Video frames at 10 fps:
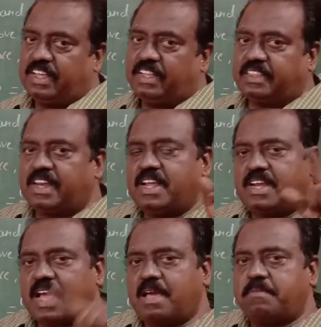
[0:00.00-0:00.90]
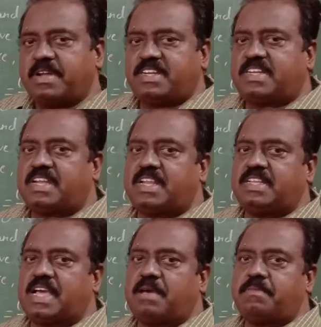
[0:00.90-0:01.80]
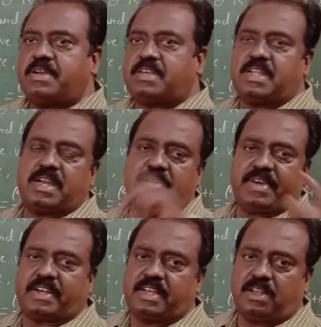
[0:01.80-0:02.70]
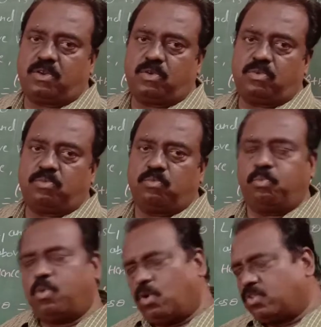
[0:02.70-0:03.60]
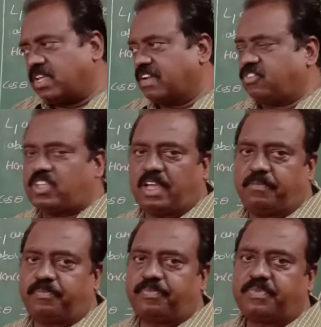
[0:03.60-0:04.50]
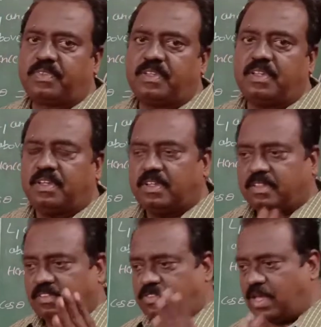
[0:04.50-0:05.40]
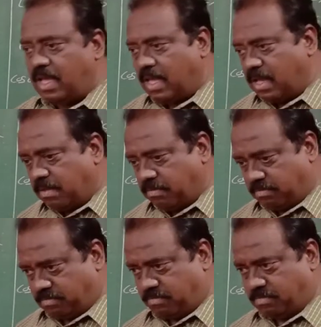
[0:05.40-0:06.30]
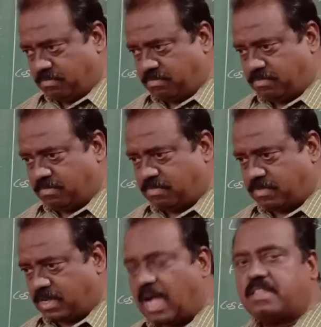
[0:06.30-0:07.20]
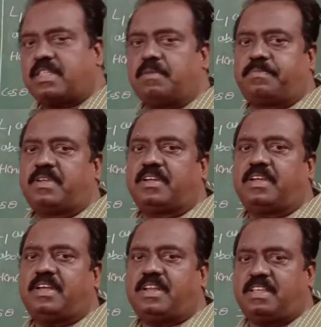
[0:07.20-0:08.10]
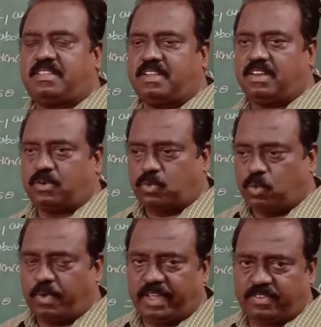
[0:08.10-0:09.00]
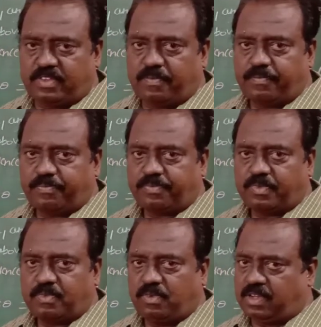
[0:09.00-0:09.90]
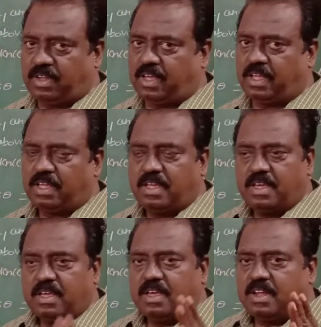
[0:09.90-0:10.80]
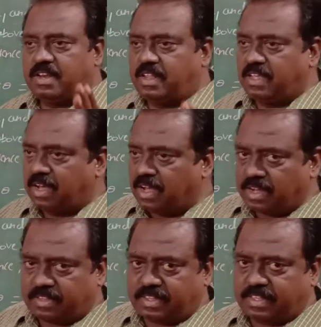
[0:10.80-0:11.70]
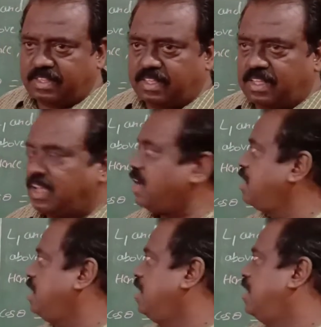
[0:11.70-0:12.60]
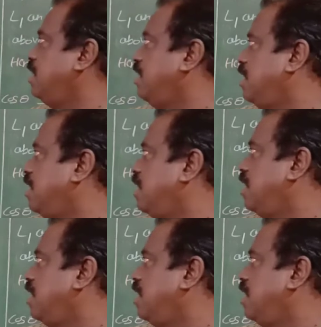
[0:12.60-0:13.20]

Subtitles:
Three-dimensional geometry and vector, both are same. The same concept. It is in the two ways. Okay, now? DRs are in a